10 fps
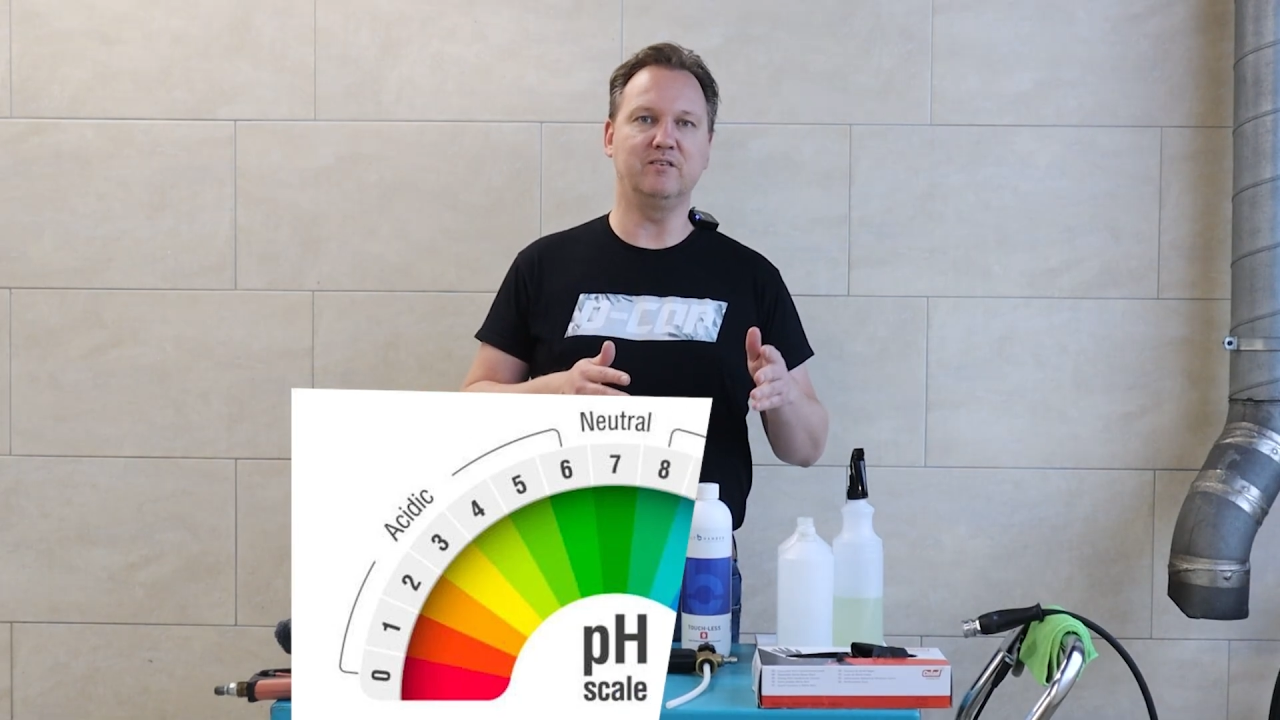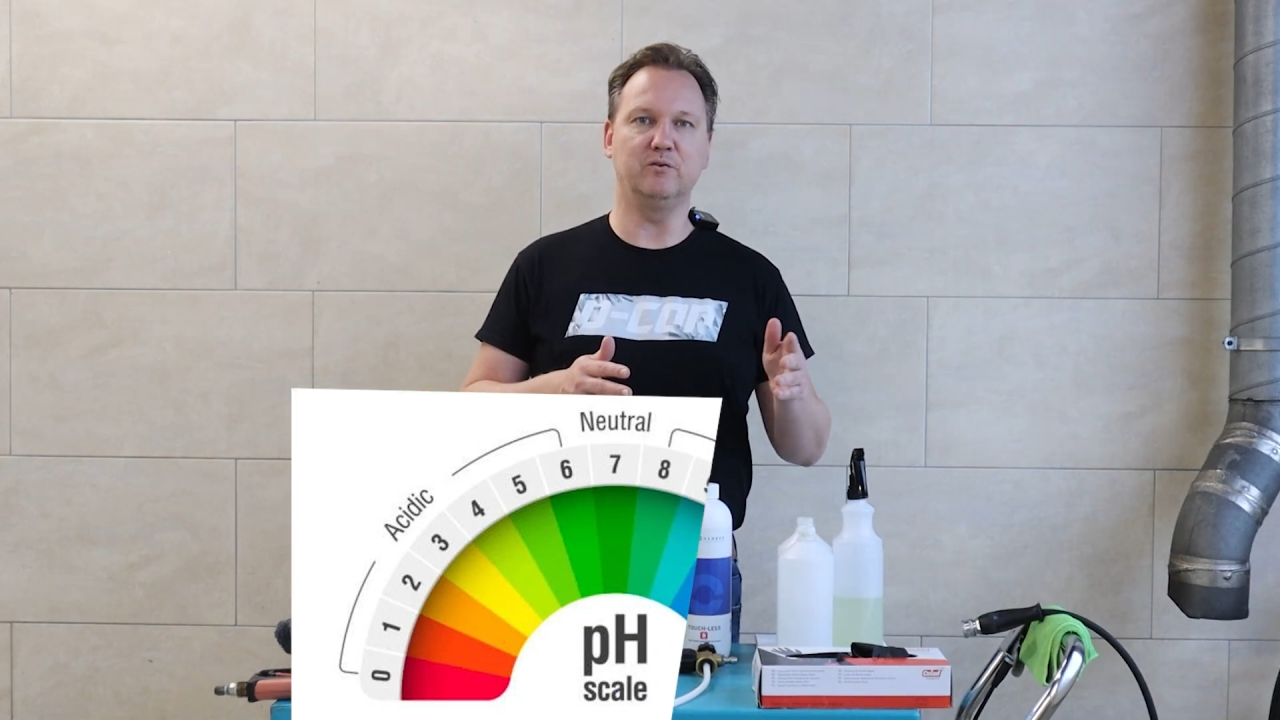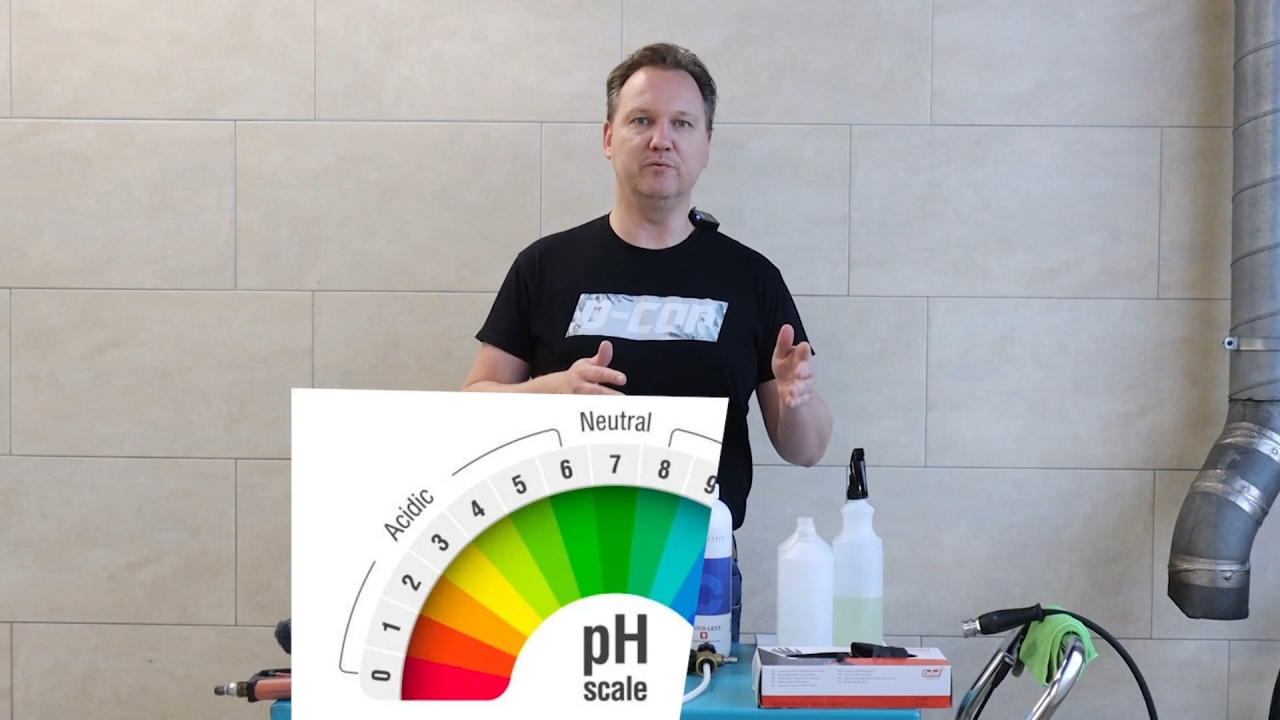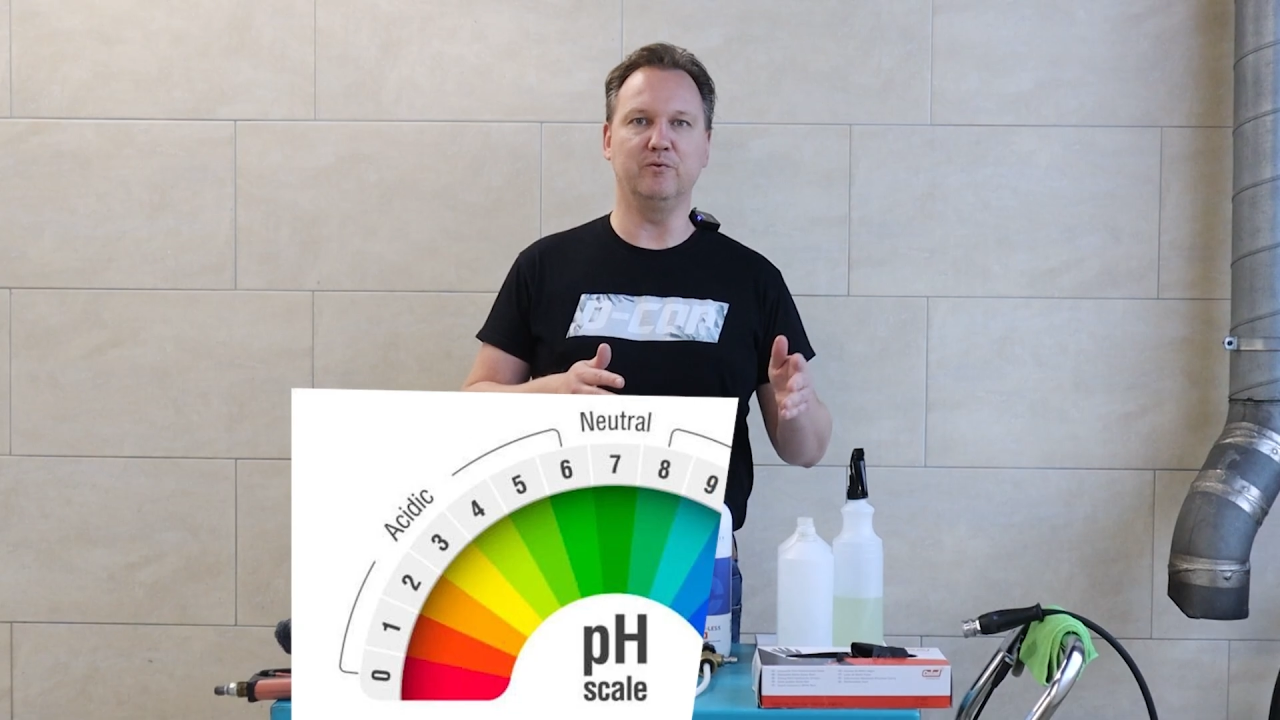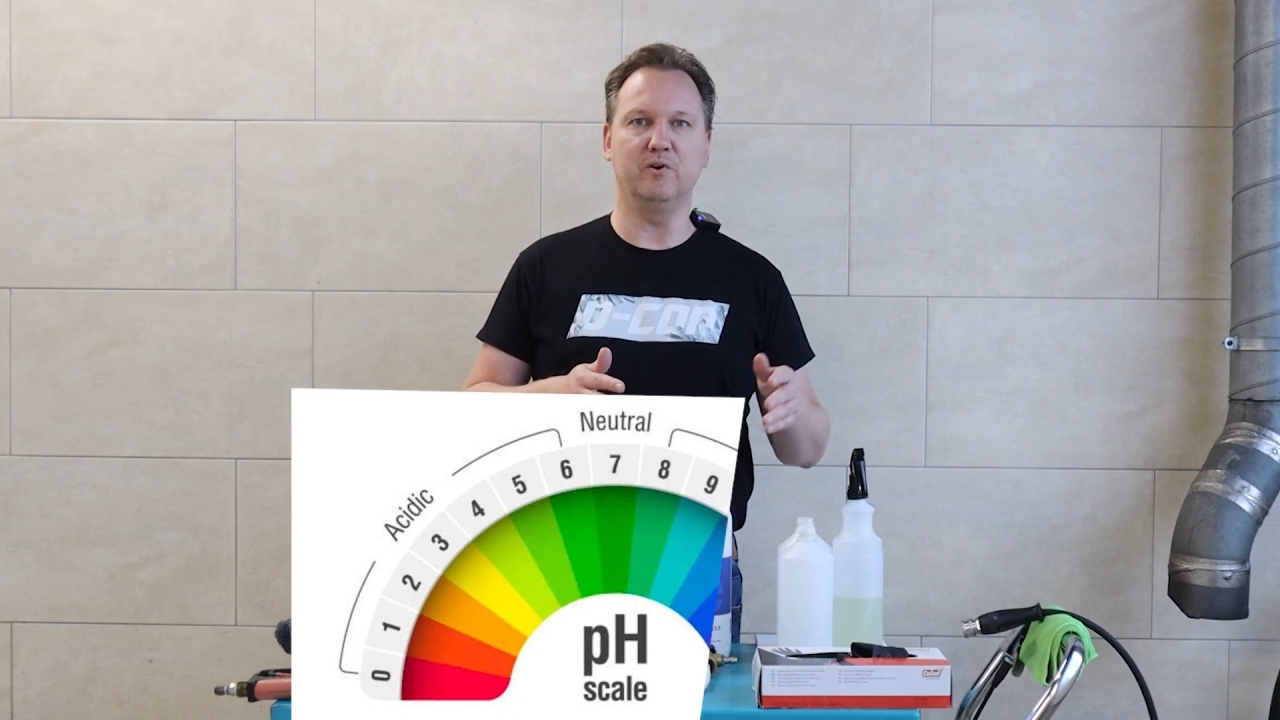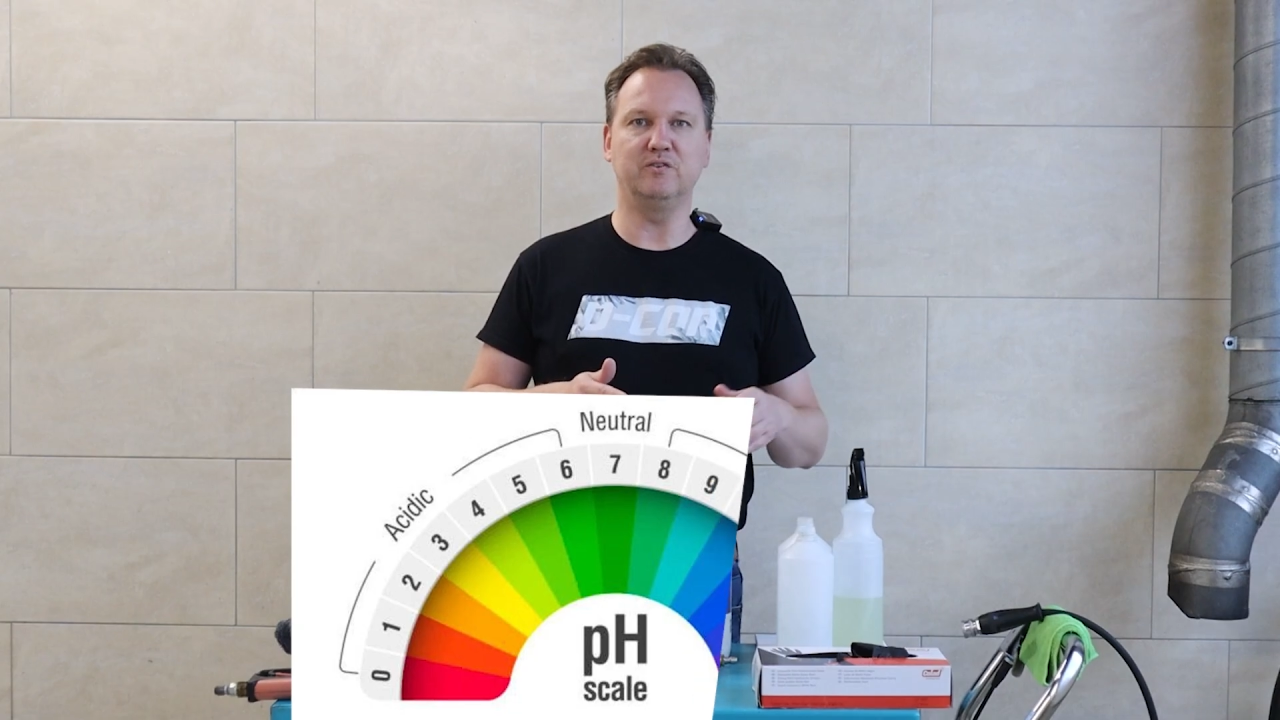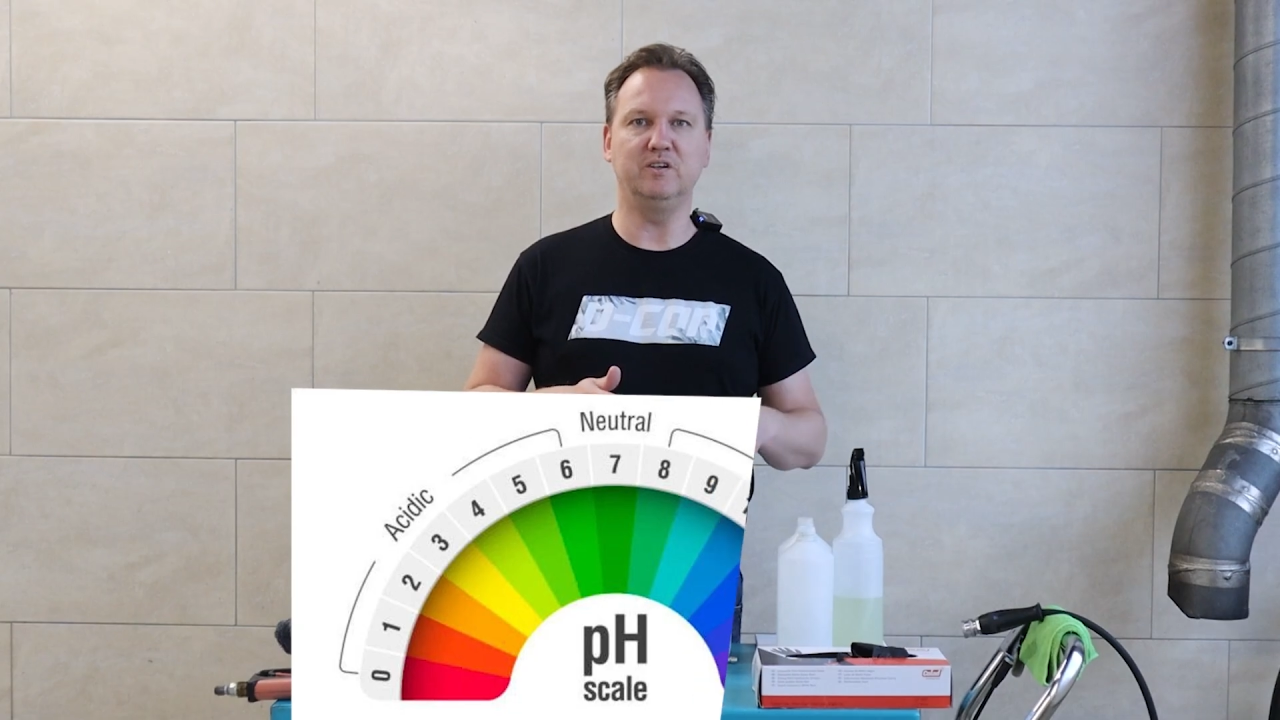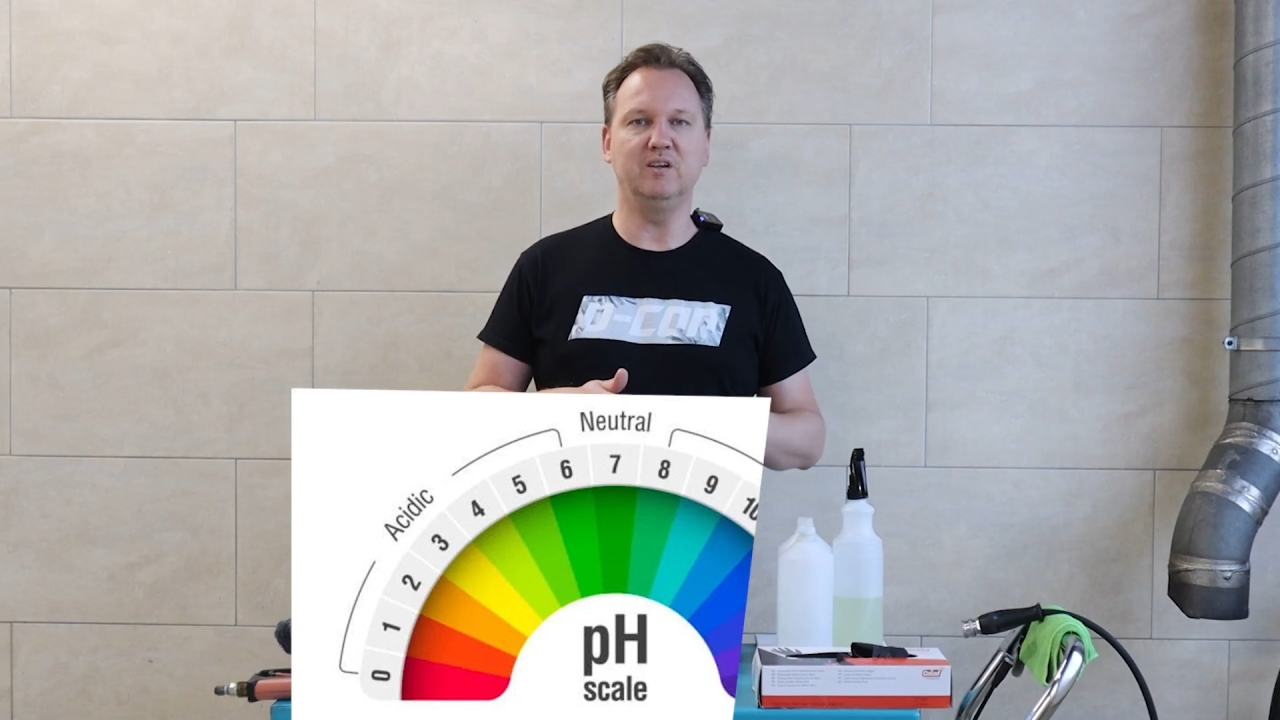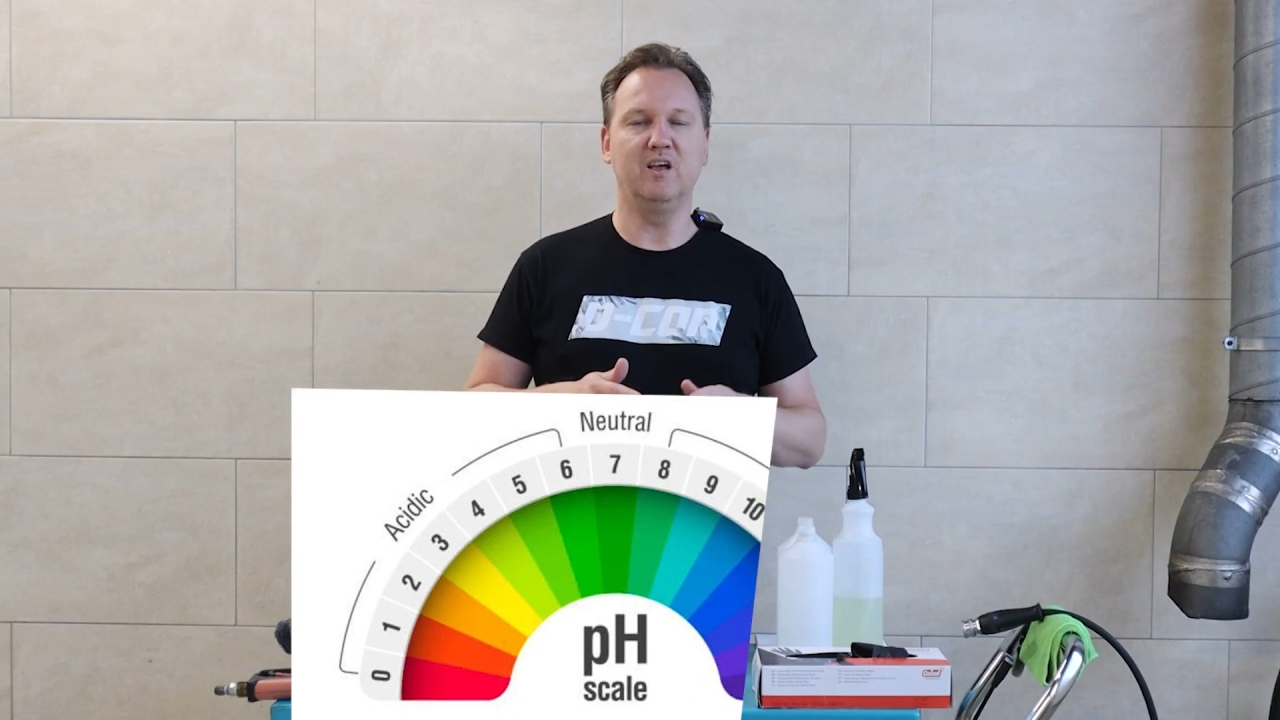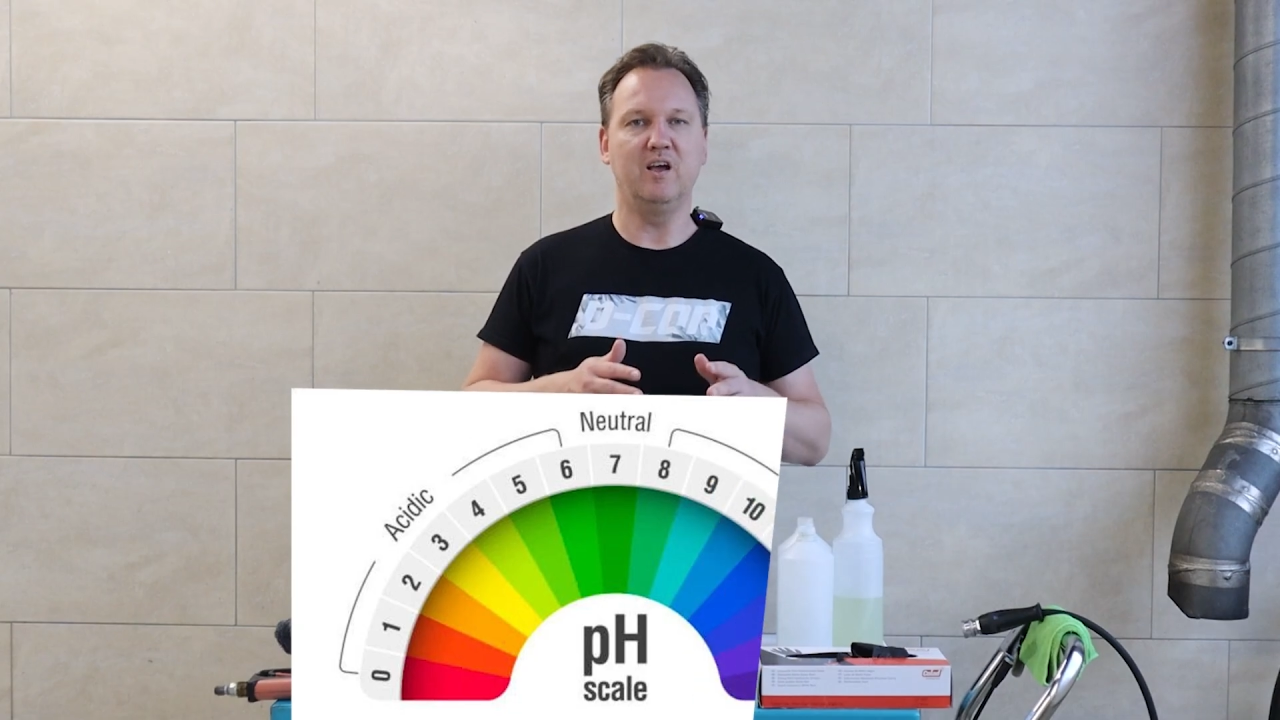to
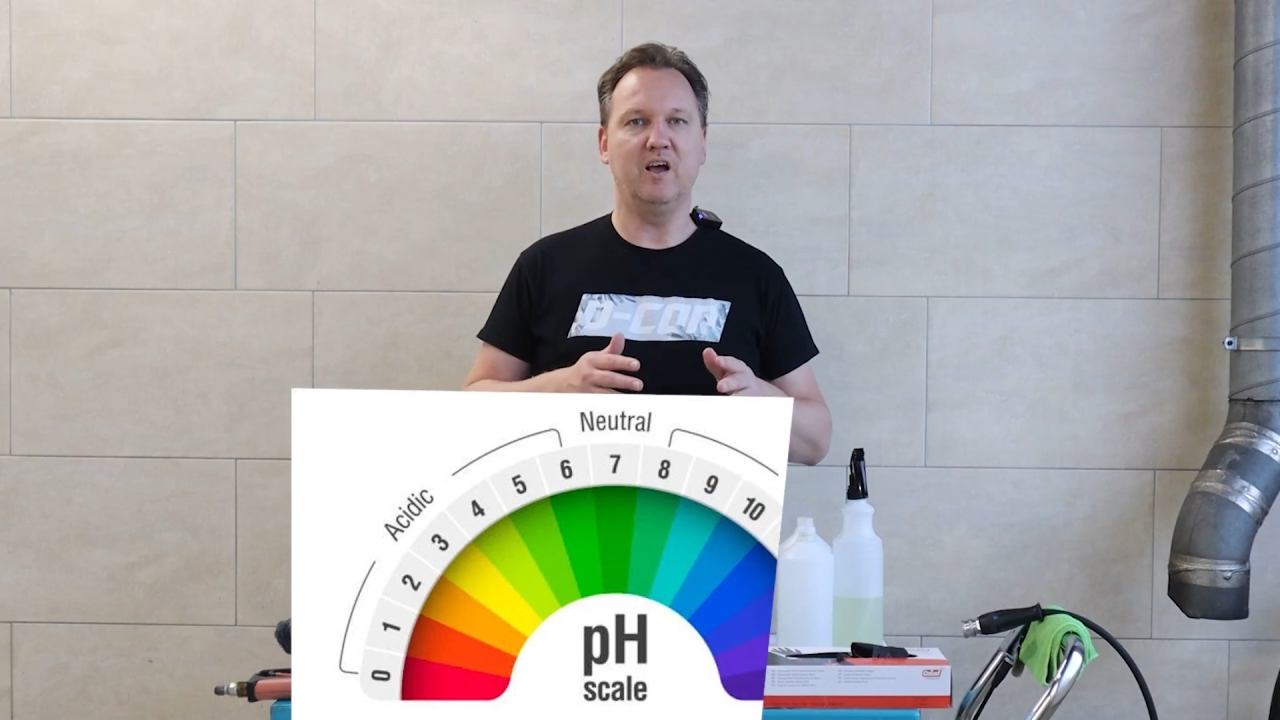14,